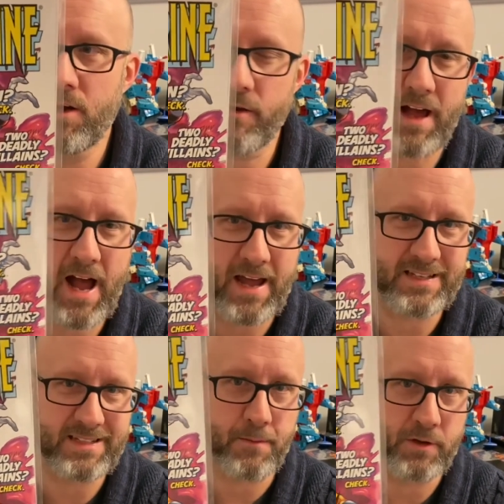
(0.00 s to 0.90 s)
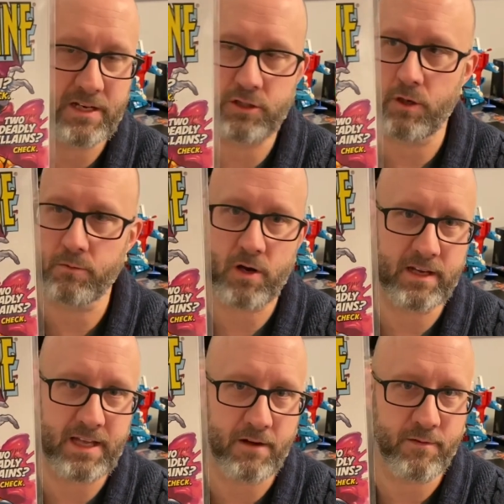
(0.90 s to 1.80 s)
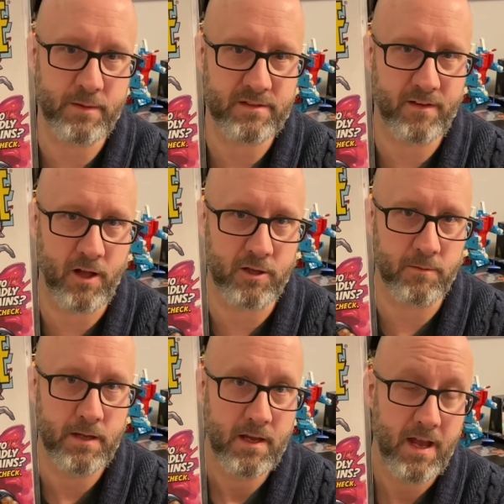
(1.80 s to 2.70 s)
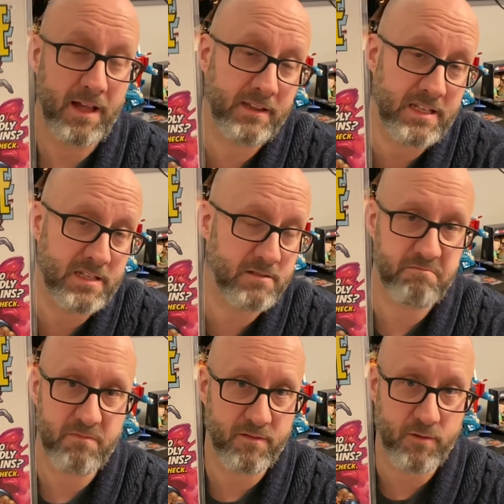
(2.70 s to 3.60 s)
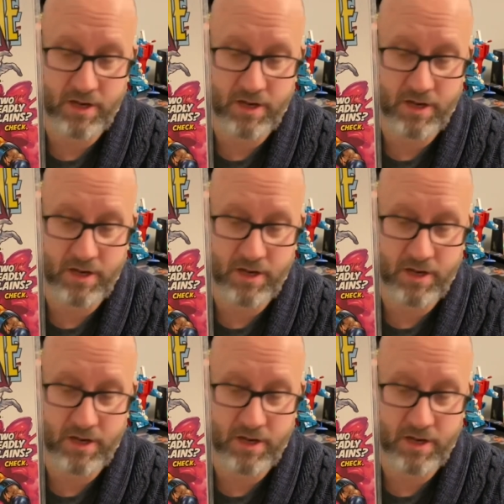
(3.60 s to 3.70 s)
or the highest number issue I'm trying to get from this volume, at least for